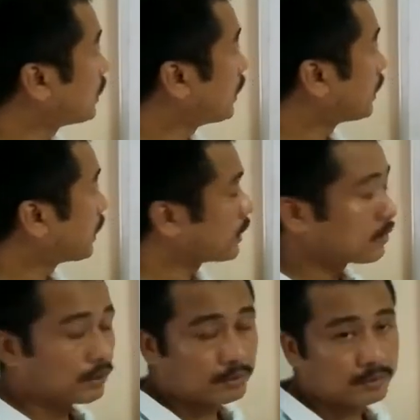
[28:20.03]
in case
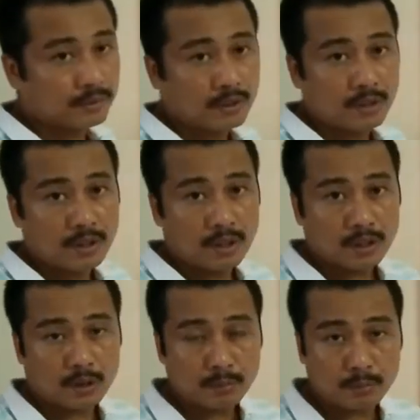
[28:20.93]
of
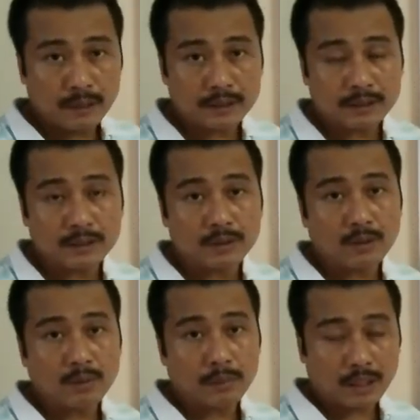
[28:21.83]
complexes,
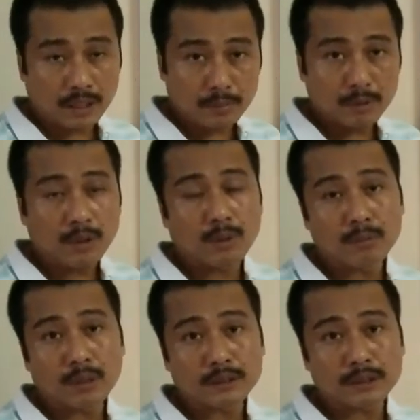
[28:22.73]
metal carbonyl
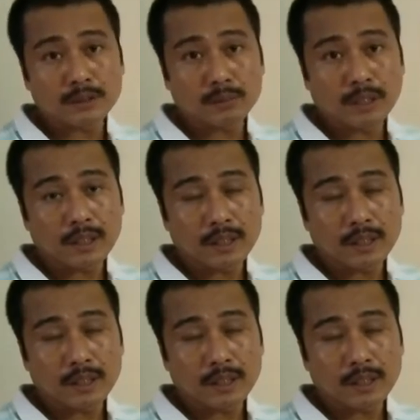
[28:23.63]
complexes, where